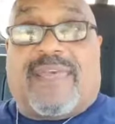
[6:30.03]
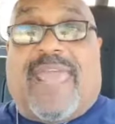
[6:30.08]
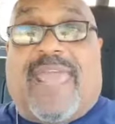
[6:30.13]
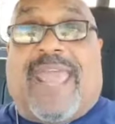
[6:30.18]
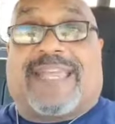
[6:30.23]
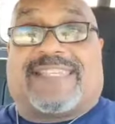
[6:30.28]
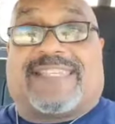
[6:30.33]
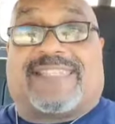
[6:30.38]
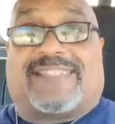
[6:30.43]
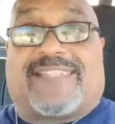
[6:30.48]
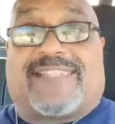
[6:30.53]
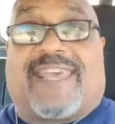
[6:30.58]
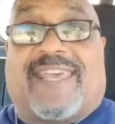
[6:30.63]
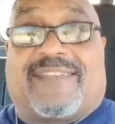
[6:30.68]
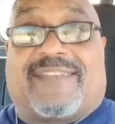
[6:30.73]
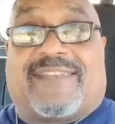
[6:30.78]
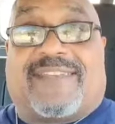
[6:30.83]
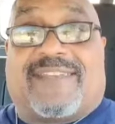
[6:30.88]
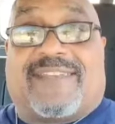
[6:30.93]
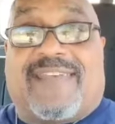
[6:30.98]
and
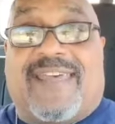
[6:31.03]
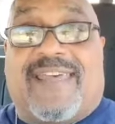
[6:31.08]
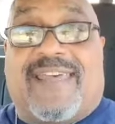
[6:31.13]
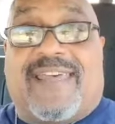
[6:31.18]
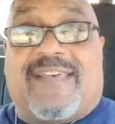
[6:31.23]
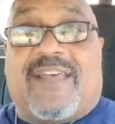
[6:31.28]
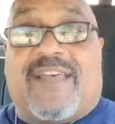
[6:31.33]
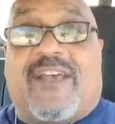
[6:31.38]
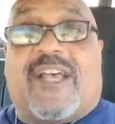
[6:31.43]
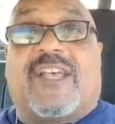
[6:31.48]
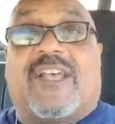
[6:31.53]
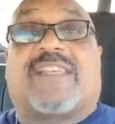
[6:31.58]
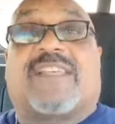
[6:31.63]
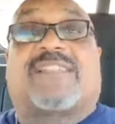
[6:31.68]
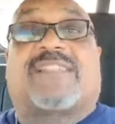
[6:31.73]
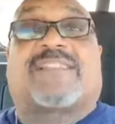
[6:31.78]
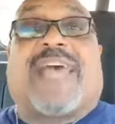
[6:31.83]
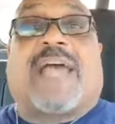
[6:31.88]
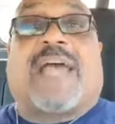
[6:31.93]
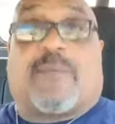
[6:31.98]
said
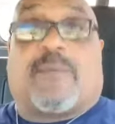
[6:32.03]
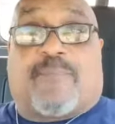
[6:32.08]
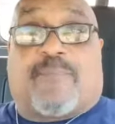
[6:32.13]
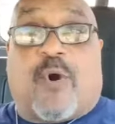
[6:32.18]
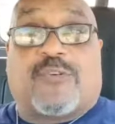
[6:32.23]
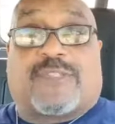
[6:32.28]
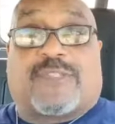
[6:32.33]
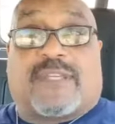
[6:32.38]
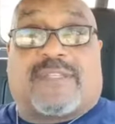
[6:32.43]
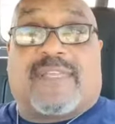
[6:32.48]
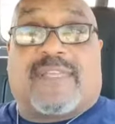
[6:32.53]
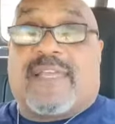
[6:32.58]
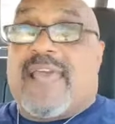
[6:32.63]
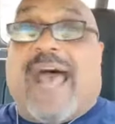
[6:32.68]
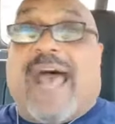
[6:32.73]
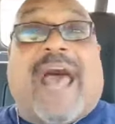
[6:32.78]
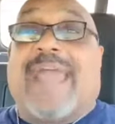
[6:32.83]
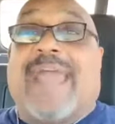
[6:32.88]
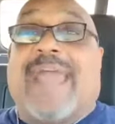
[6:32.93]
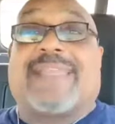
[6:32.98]
signs were posted,
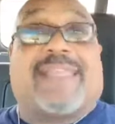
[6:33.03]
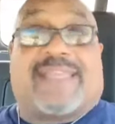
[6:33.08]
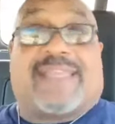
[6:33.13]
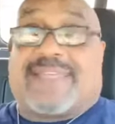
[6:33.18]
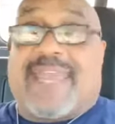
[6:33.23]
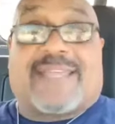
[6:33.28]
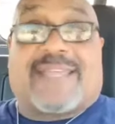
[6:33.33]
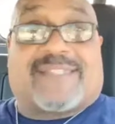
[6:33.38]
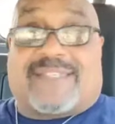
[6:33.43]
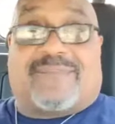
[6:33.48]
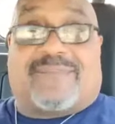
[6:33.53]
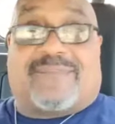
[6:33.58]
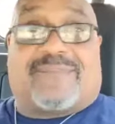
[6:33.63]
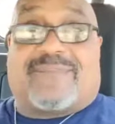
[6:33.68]
I didn't catch it.